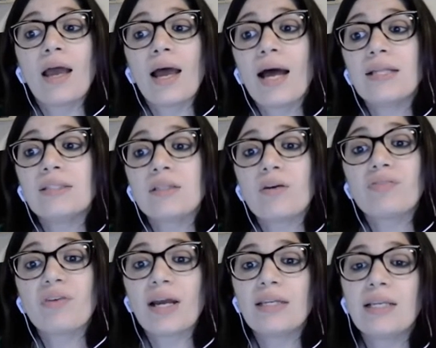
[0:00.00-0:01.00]
And
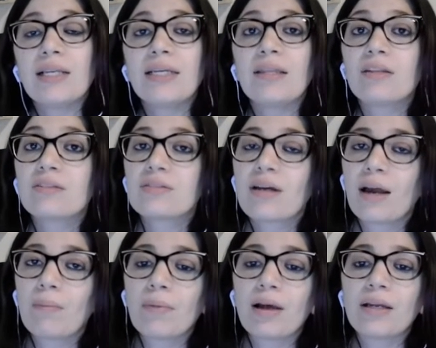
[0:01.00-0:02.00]
finally, the
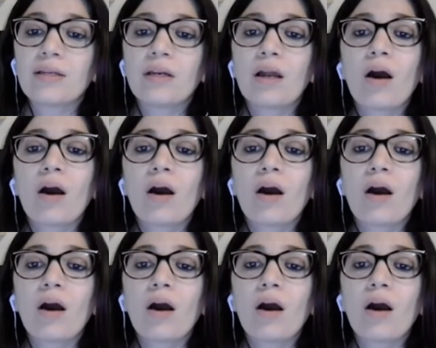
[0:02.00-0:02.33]
timeline.